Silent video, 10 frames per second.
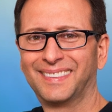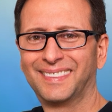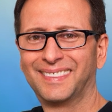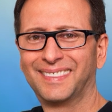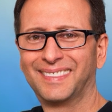
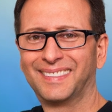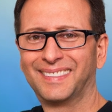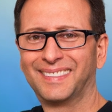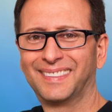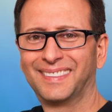
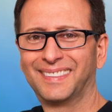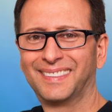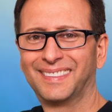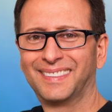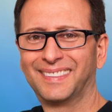
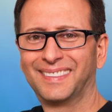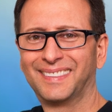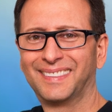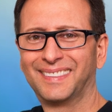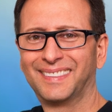
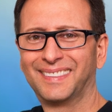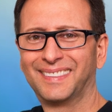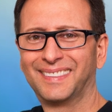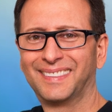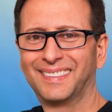
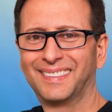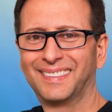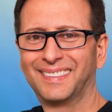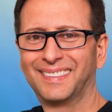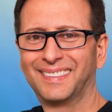
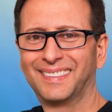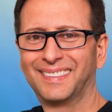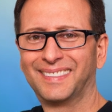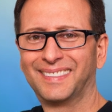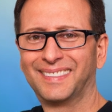
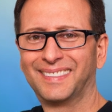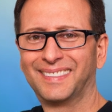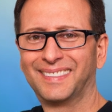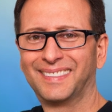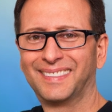
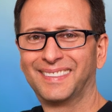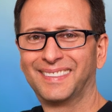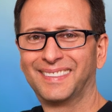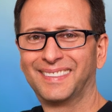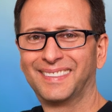
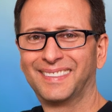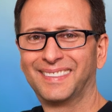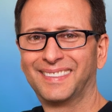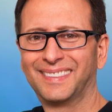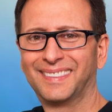
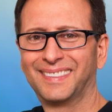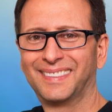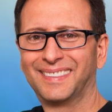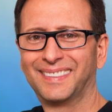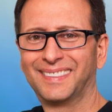
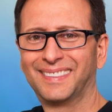This is a still picture; no speech is visible.